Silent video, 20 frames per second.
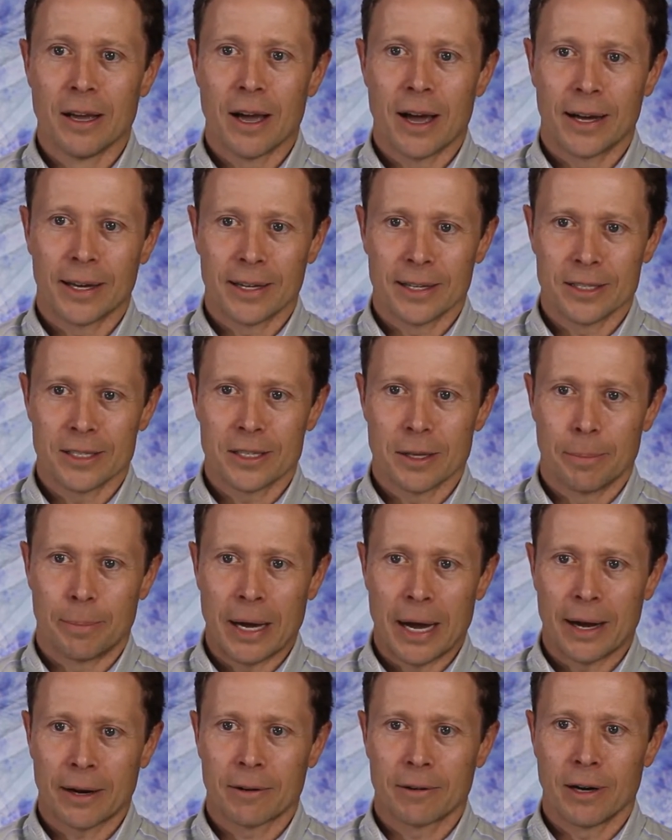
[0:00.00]
against the
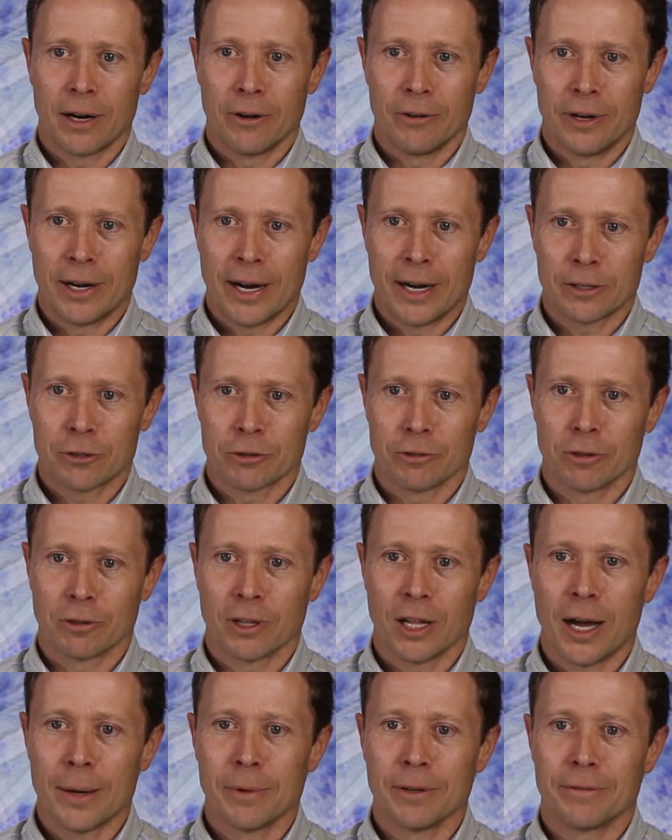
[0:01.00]
background natural
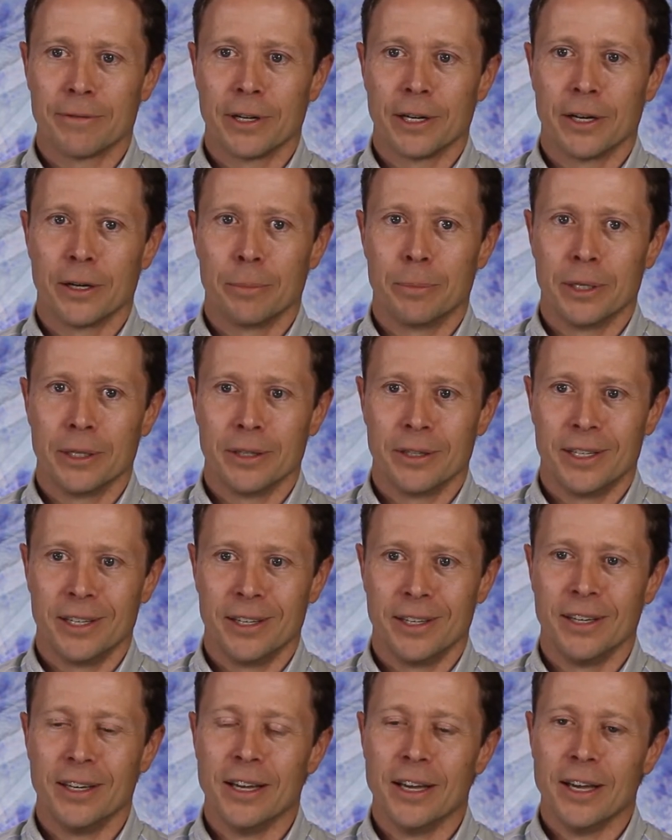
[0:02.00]
climate
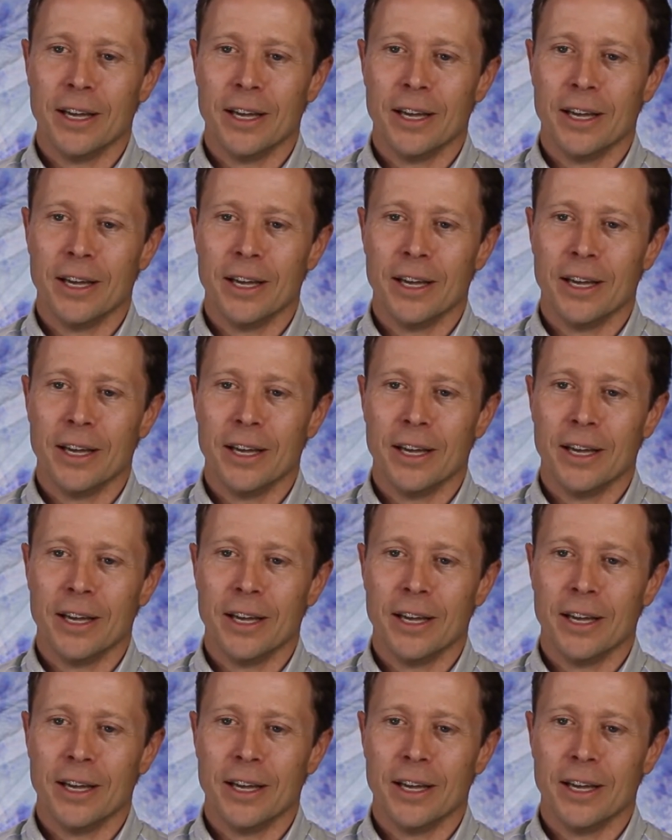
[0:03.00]
variability